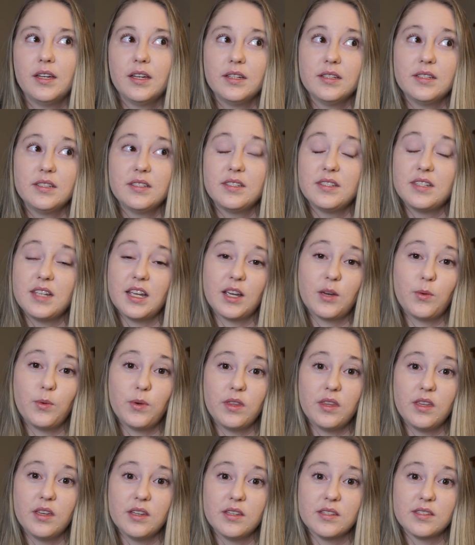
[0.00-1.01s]
stick with
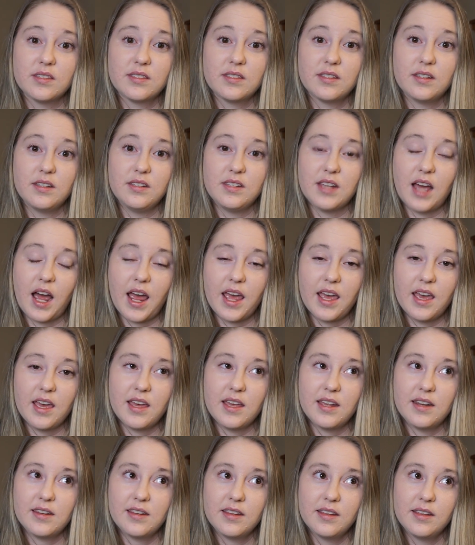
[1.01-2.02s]
this
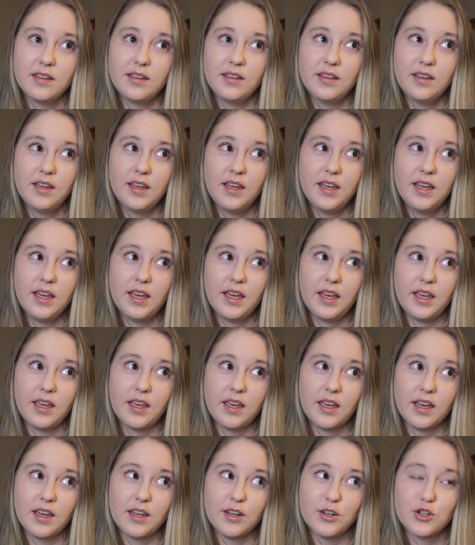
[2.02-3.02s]
diet
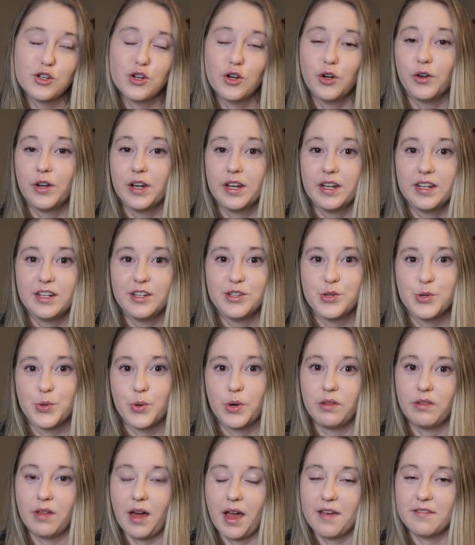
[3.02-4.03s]
and turn it into
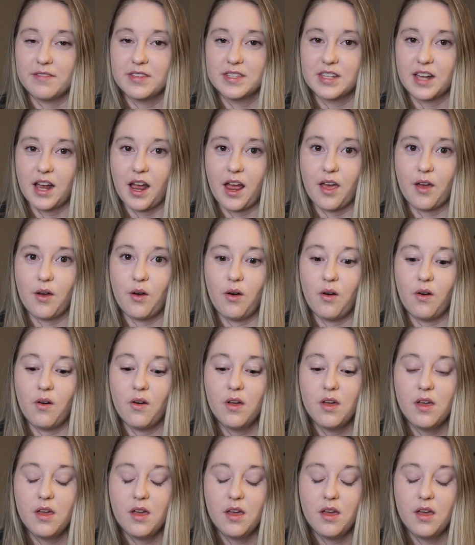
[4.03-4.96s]
a lifestyle